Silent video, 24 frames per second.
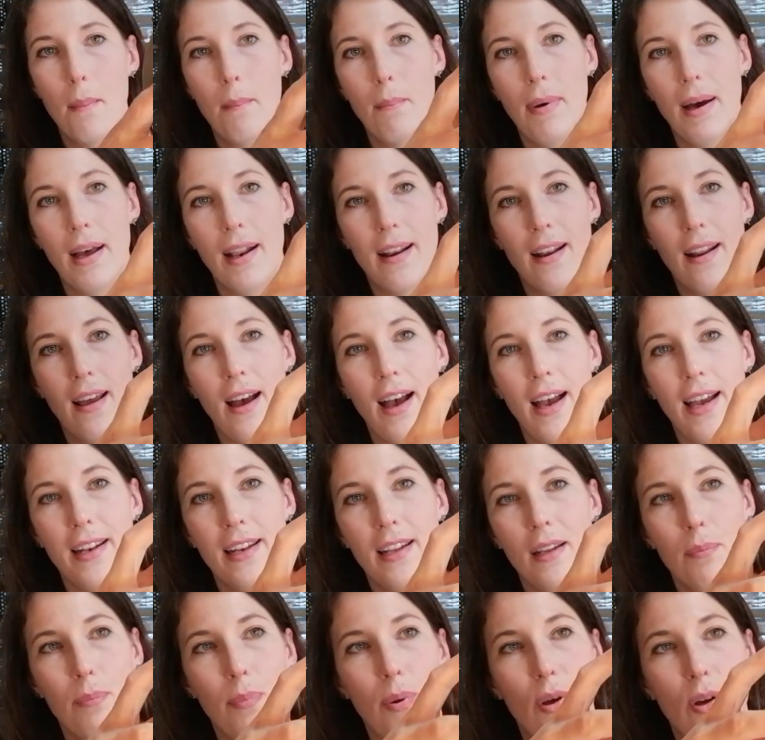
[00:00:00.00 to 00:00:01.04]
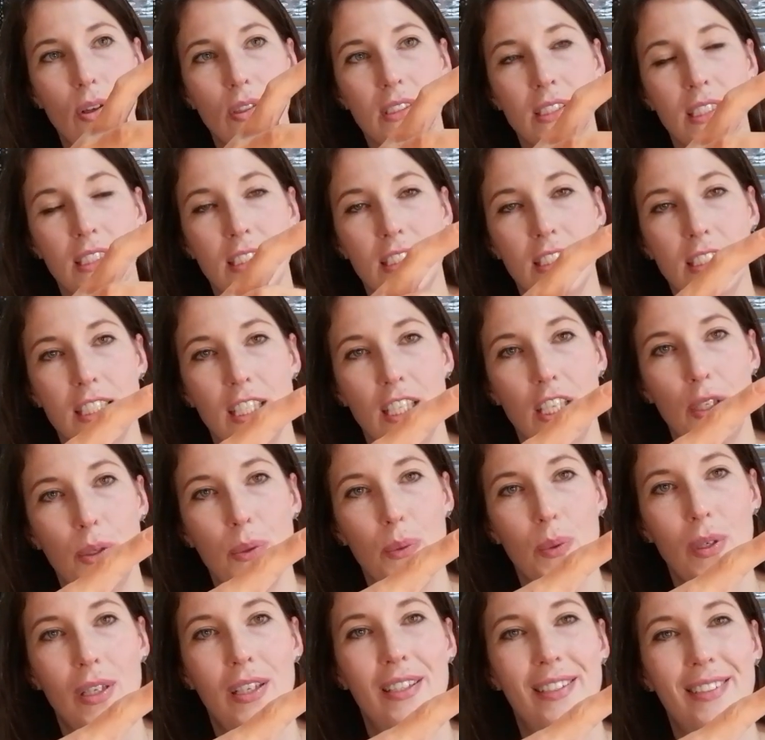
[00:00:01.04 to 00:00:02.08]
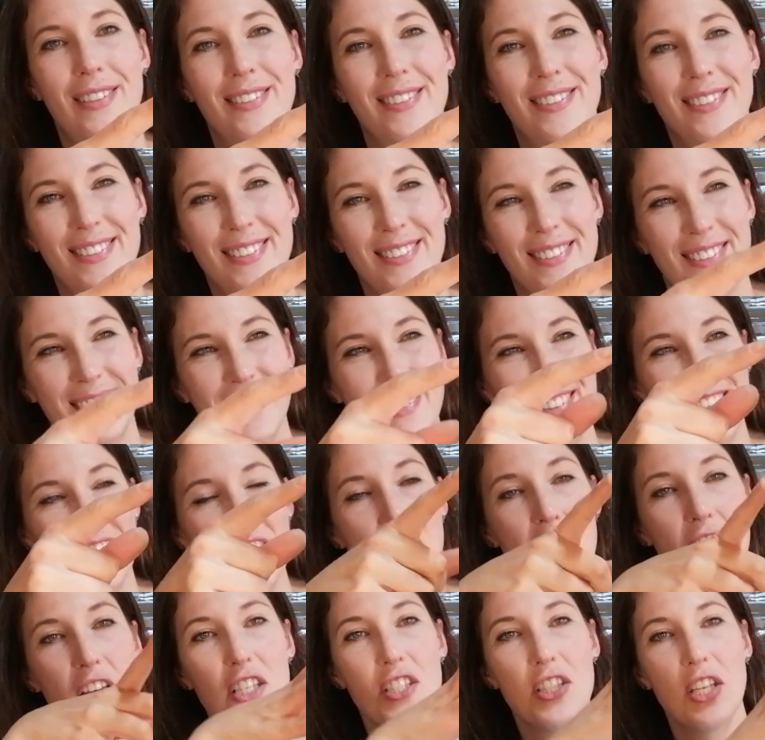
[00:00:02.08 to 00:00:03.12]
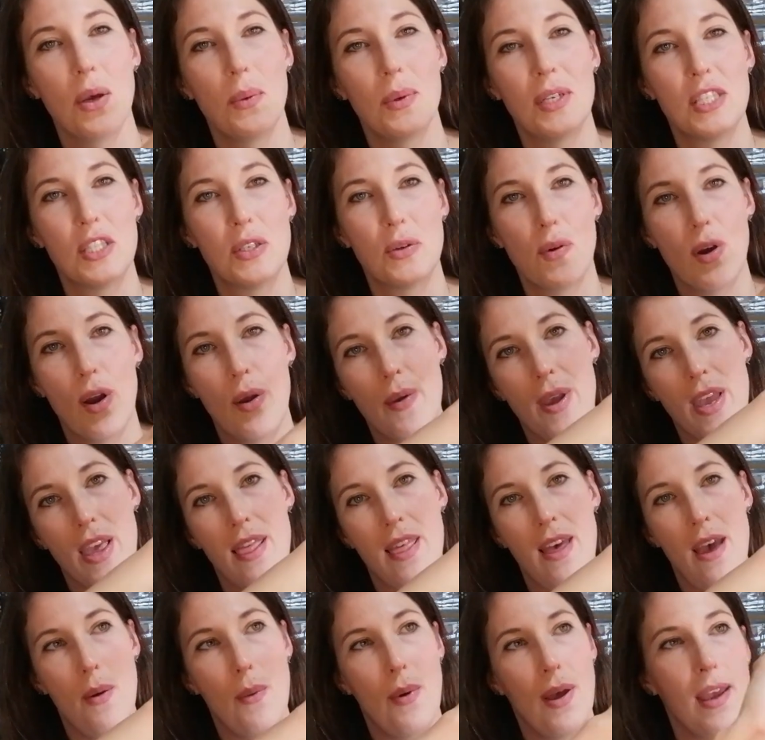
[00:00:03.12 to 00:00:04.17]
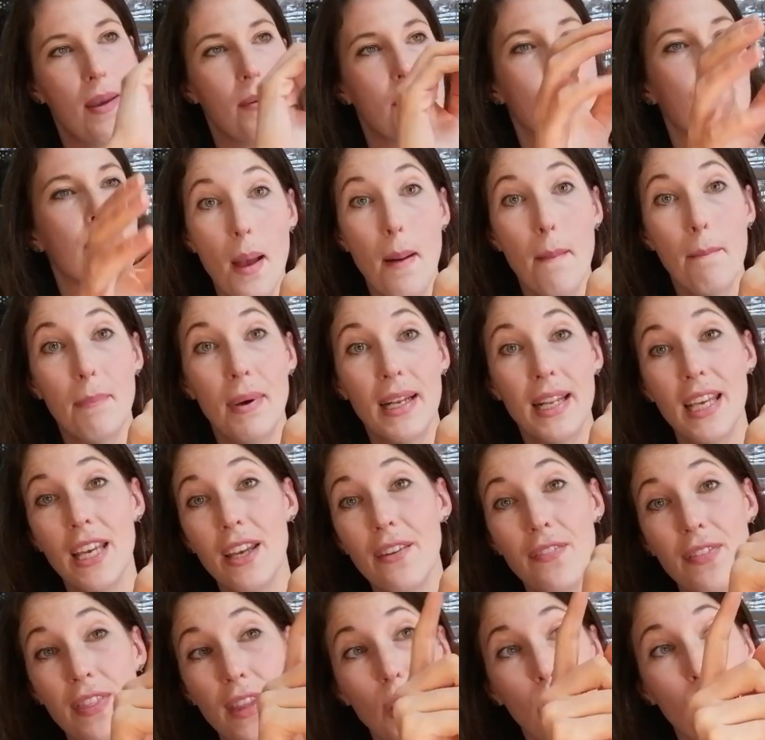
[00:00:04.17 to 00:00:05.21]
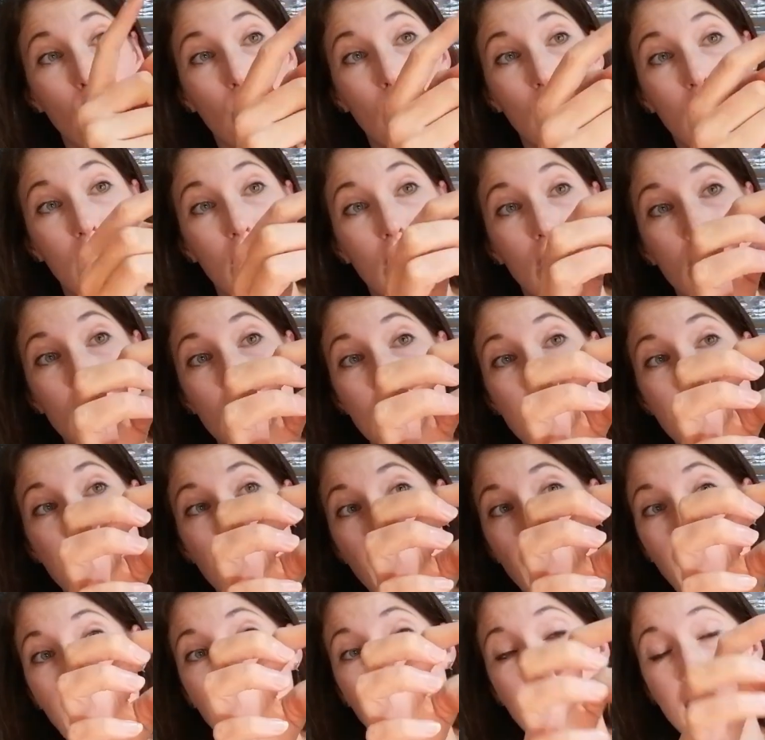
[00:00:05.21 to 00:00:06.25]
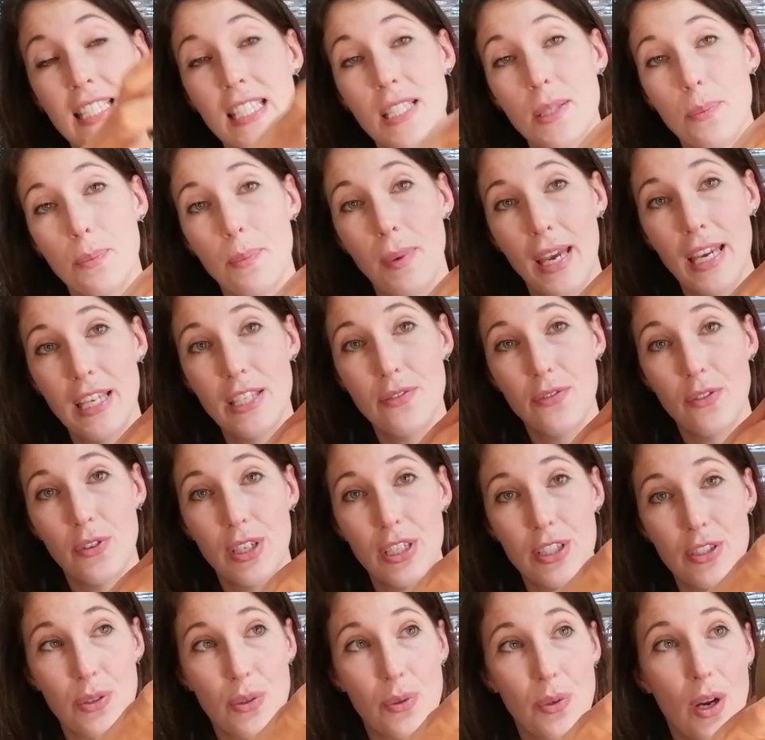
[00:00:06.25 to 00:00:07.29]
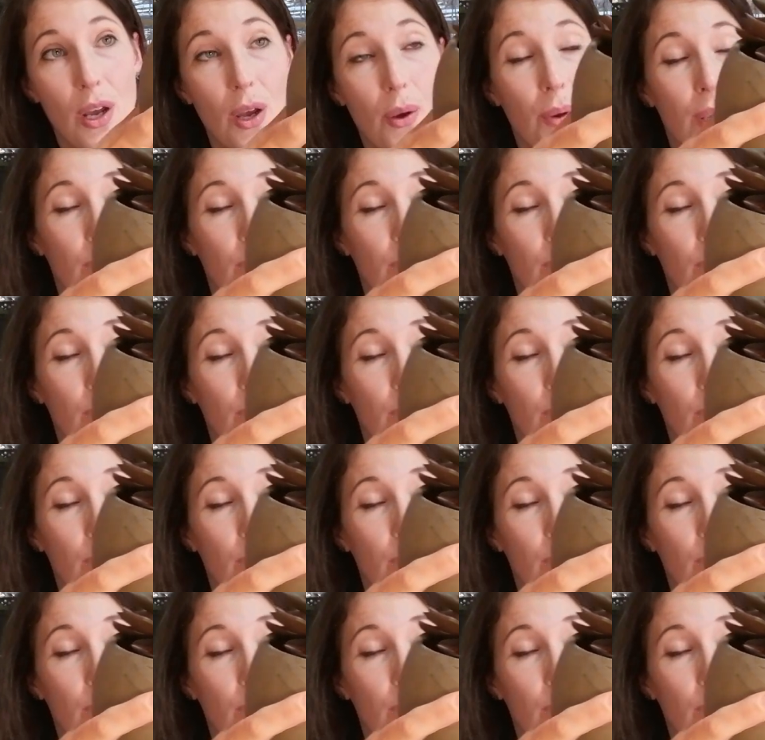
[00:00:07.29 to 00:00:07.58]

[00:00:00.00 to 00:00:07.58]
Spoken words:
but I did plant it skew, so it's growing that way. But if there weren't any space for it to grow,